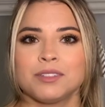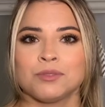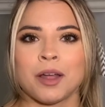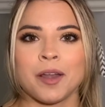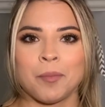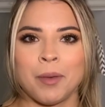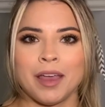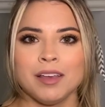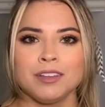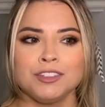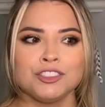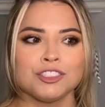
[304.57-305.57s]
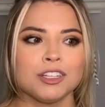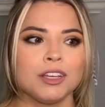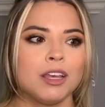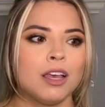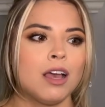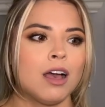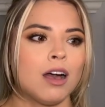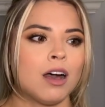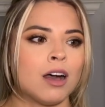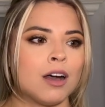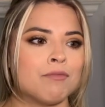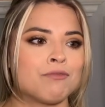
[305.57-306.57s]
Reddit page
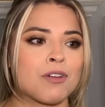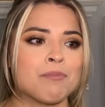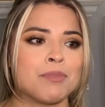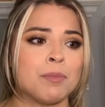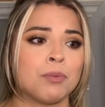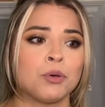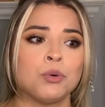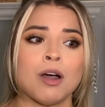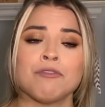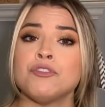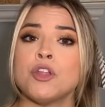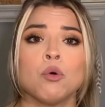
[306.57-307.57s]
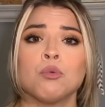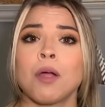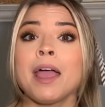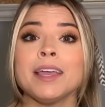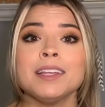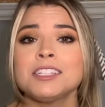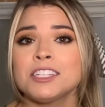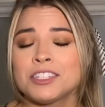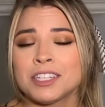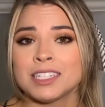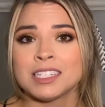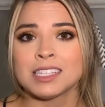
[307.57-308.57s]
from people who have no right
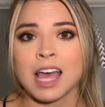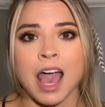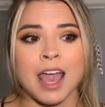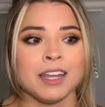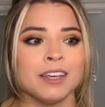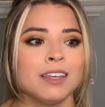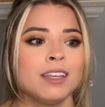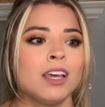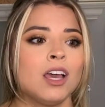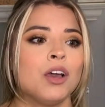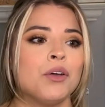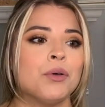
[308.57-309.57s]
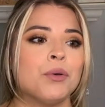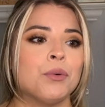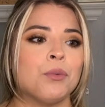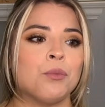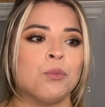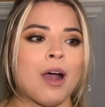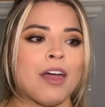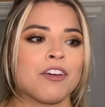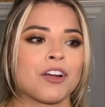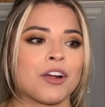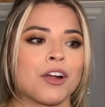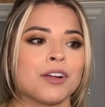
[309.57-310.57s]
to decide
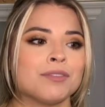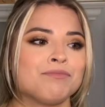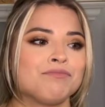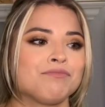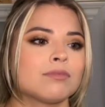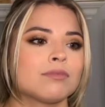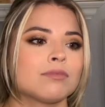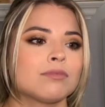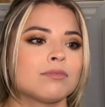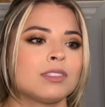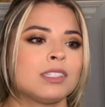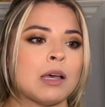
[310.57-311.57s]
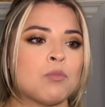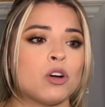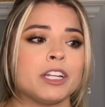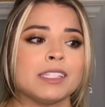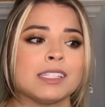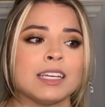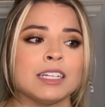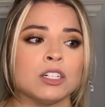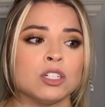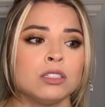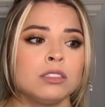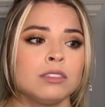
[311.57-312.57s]
whether someone is
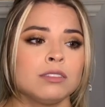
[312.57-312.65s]
ill.